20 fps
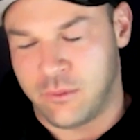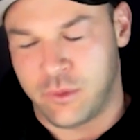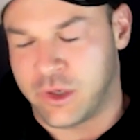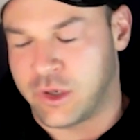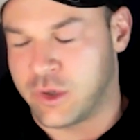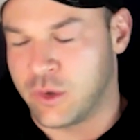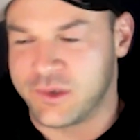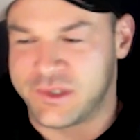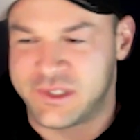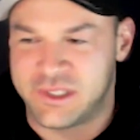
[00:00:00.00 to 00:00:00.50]
We
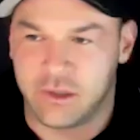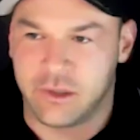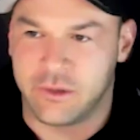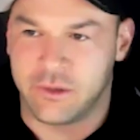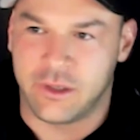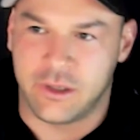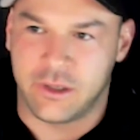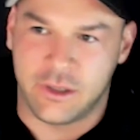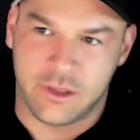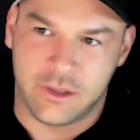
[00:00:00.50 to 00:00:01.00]
can all sit on
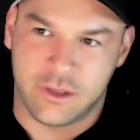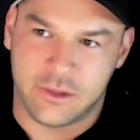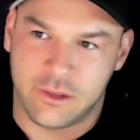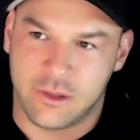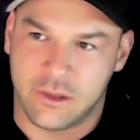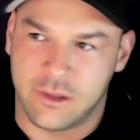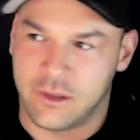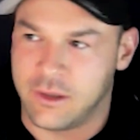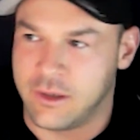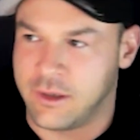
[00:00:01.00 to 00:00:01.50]

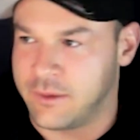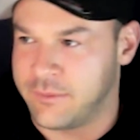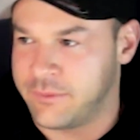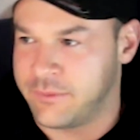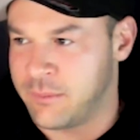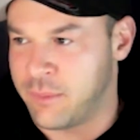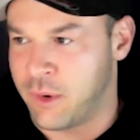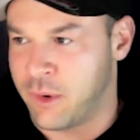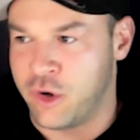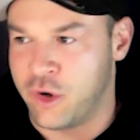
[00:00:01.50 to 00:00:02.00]
the
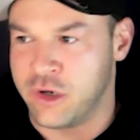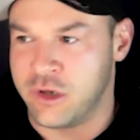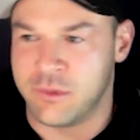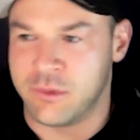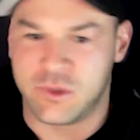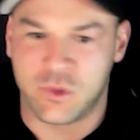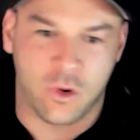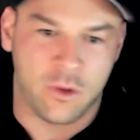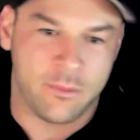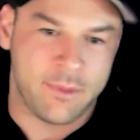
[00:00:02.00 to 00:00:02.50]
podium
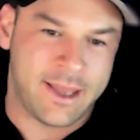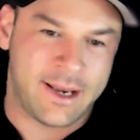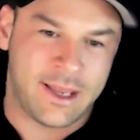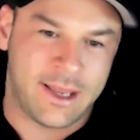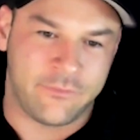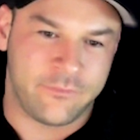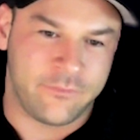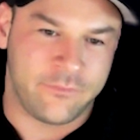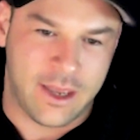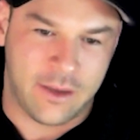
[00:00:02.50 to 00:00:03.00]
and talk
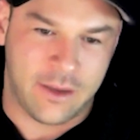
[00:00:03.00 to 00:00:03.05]
about